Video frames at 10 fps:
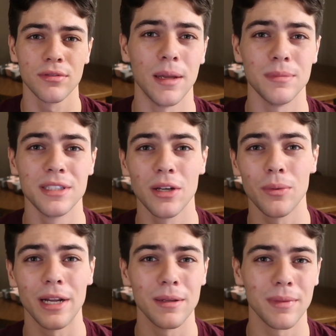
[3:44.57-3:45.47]
I'm still
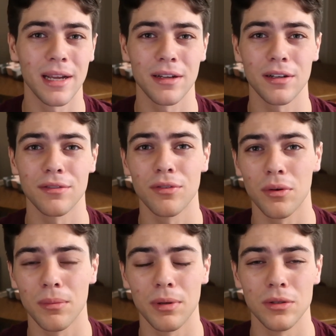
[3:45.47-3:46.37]
waiting back on a
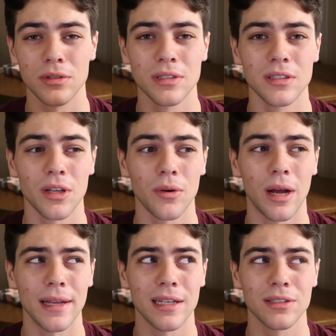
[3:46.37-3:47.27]
forum post, so
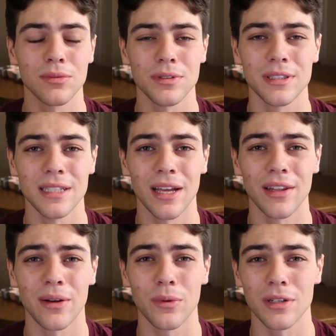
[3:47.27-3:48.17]
I guess we'll see how
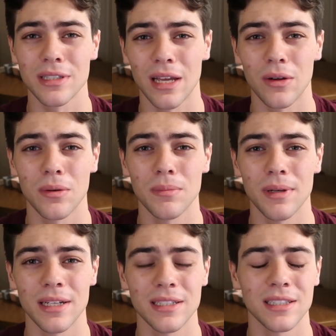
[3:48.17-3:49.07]
that works out,
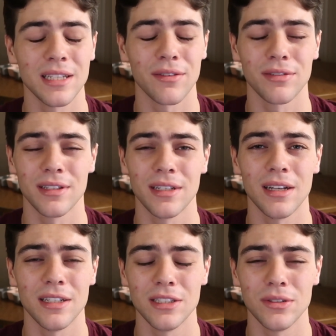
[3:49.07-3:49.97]
but it's definitely
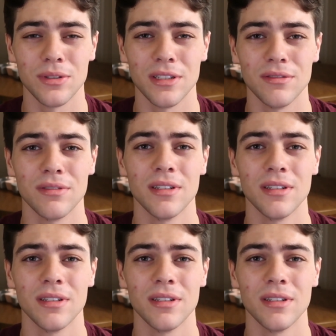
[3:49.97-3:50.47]
unintuitive,